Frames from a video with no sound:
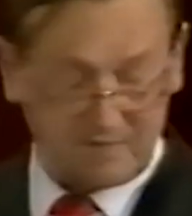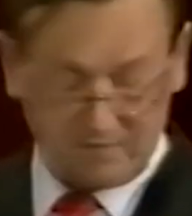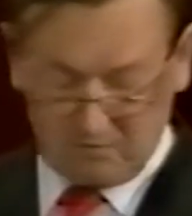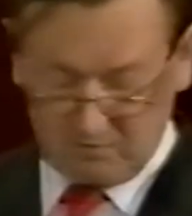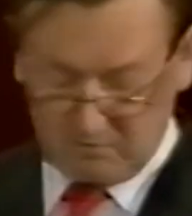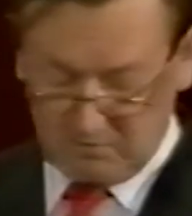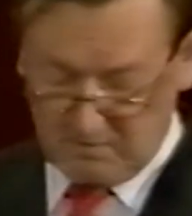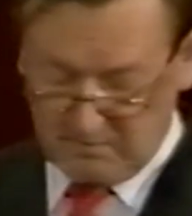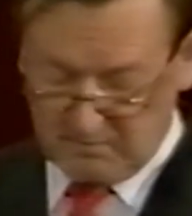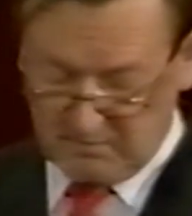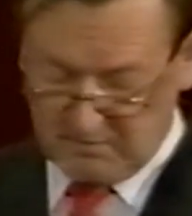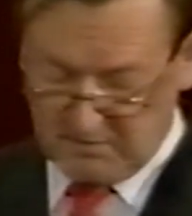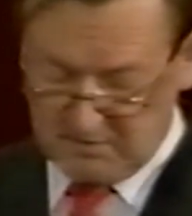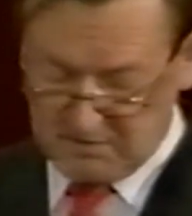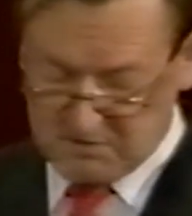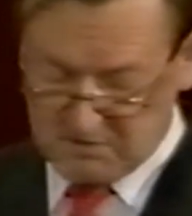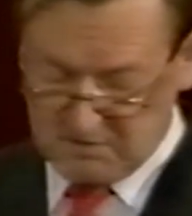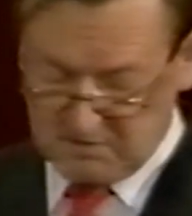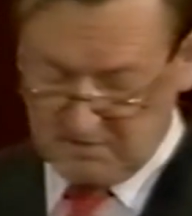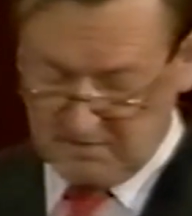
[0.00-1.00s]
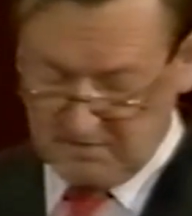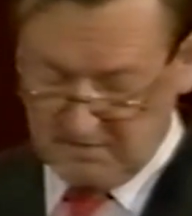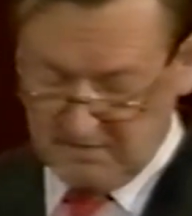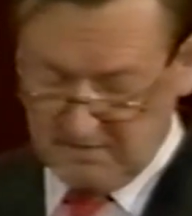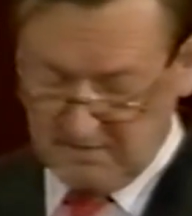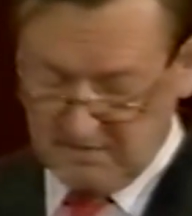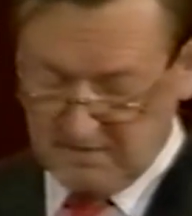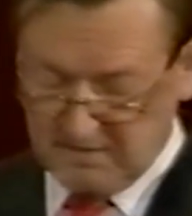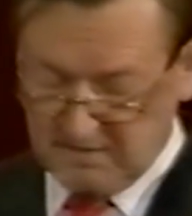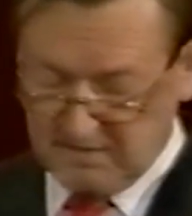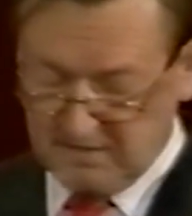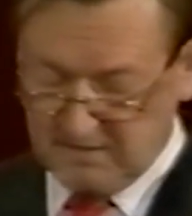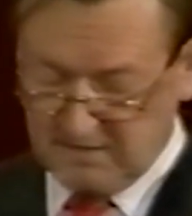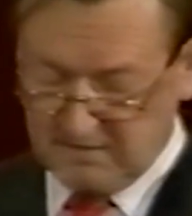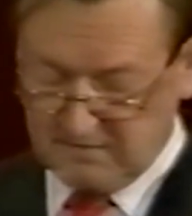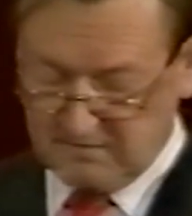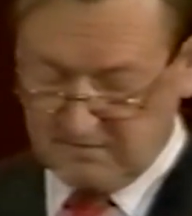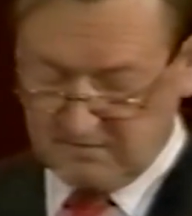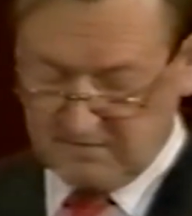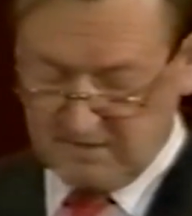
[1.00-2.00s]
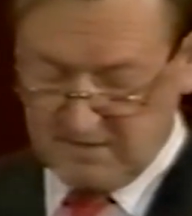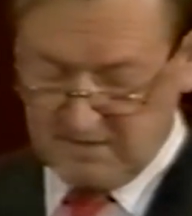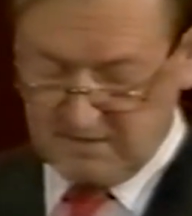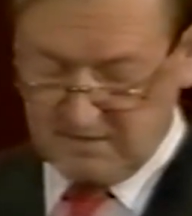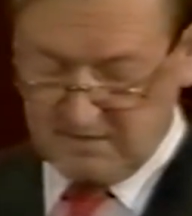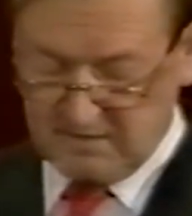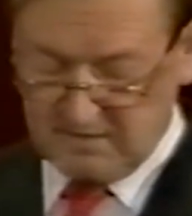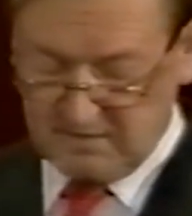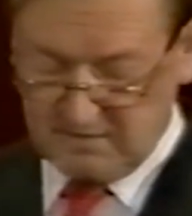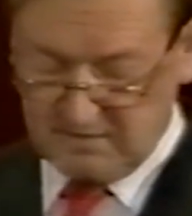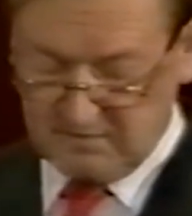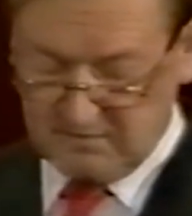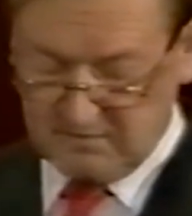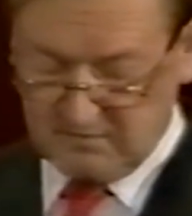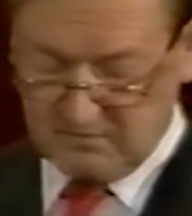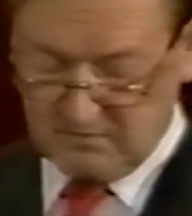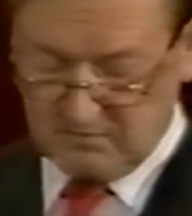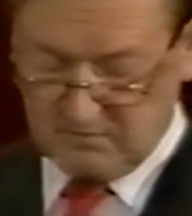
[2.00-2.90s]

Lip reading: the cooperation and the understanding needed